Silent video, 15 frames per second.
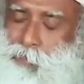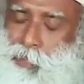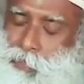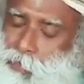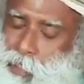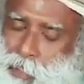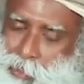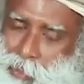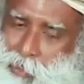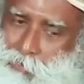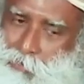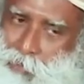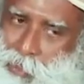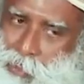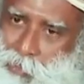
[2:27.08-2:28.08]
Right now,
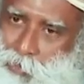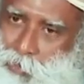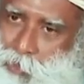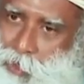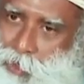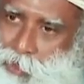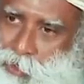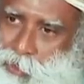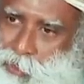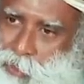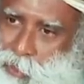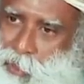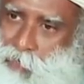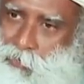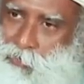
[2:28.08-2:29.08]
please watch this
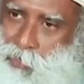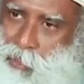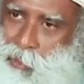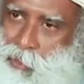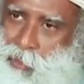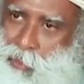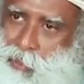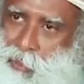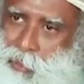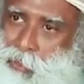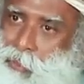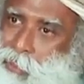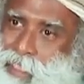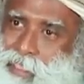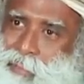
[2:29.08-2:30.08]
carefully.
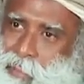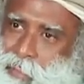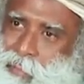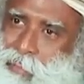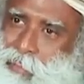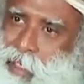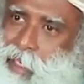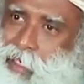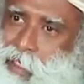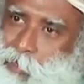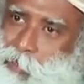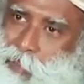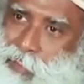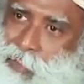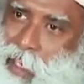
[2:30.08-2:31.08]
That's exactly
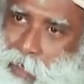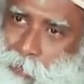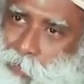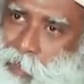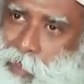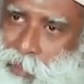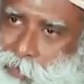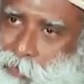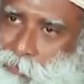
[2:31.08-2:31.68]
what's happening.